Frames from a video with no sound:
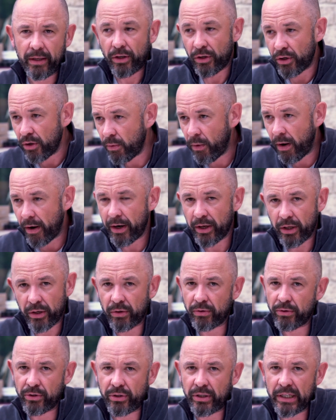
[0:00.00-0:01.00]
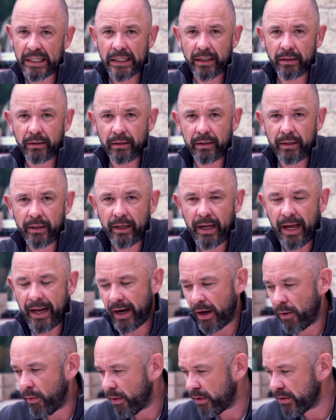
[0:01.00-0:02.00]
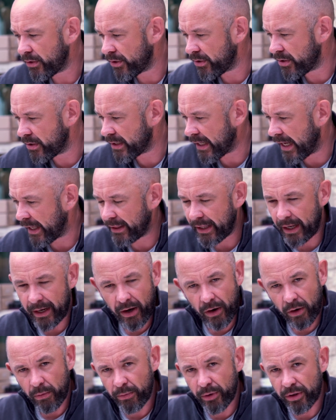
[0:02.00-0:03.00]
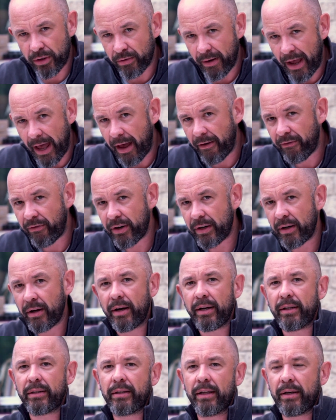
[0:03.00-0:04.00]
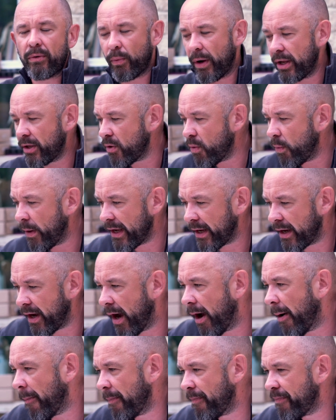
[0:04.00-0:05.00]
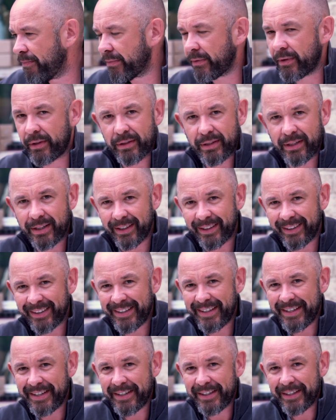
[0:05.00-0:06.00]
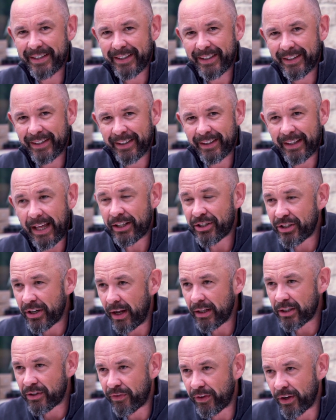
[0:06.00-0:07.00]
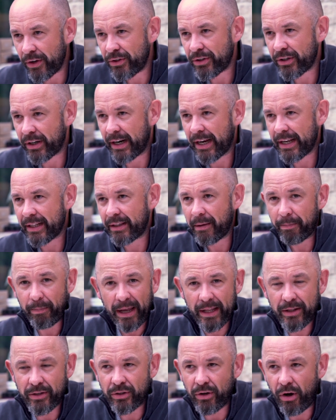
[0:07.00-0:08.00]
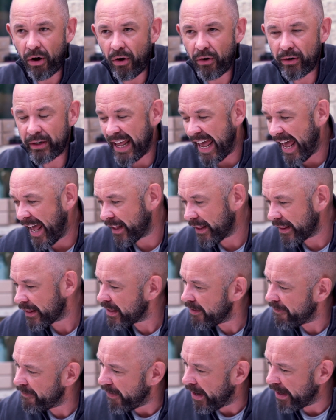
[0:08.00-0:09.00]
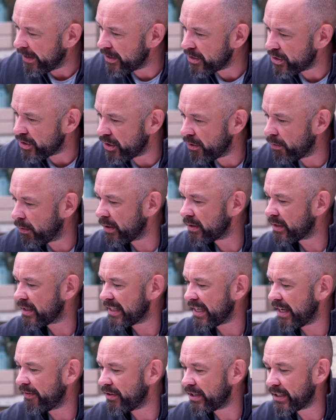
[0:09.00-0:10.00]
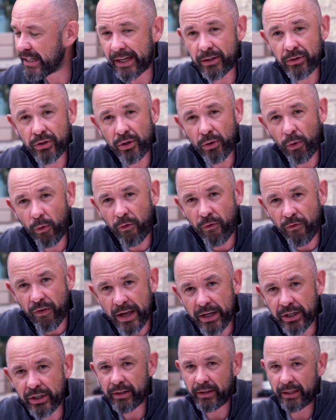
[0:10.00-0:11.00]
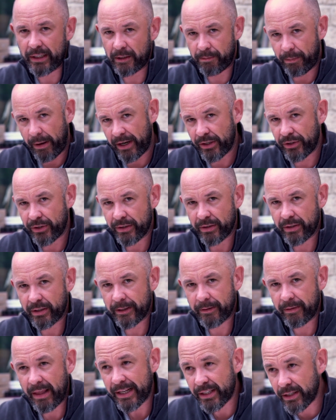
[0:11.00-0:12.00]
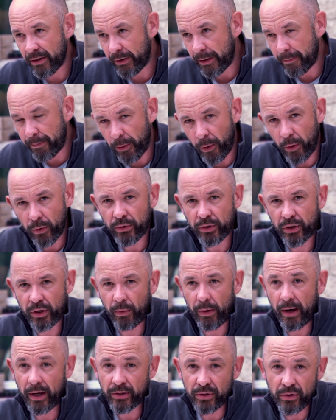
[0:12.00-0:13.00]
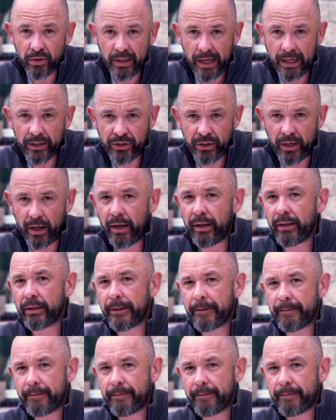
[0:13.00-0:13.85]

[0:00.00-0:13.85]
You are a huge deal, and I want you to take that home with you every night. And when you wake up, that child's future depends on the finest nuances, even down to your facial expressions. That's how important you are to that child.